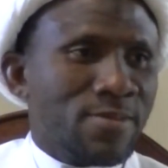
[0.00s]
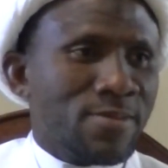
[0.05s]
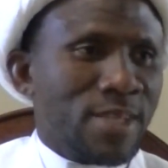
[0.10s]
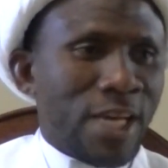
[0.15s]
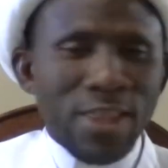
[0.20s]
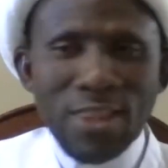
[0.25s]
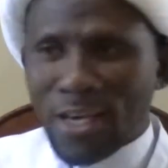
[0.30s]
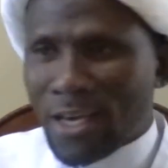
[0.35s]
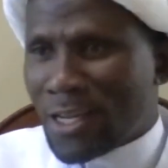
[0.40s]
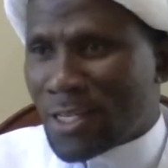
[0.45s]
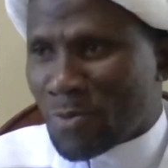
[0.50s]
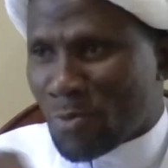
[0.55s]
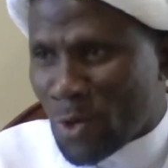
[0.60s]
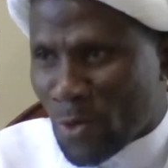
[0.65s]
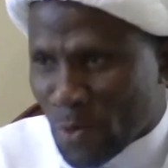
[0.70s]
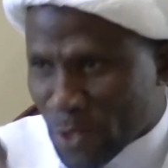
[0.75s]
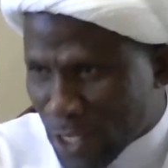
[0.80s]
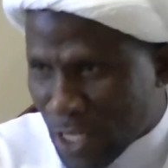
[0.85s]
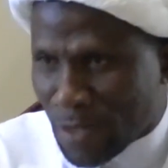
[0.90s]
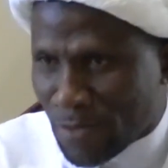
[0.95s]
And that is
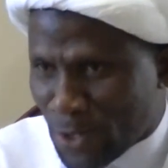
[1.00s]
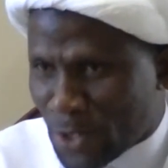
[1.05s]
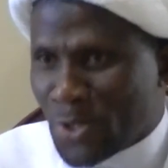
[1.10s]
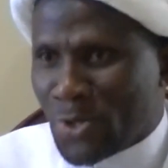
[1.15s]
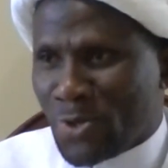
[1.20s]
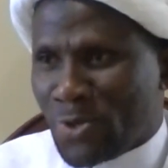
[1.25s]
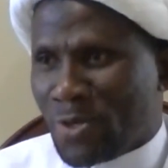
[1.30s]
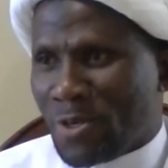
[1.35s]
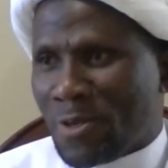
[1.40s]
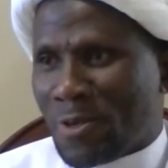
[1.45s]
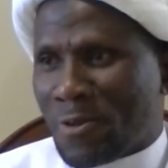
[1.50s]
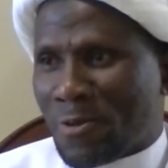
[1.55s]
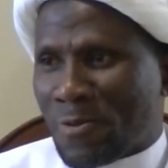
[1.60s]
we Muslim too.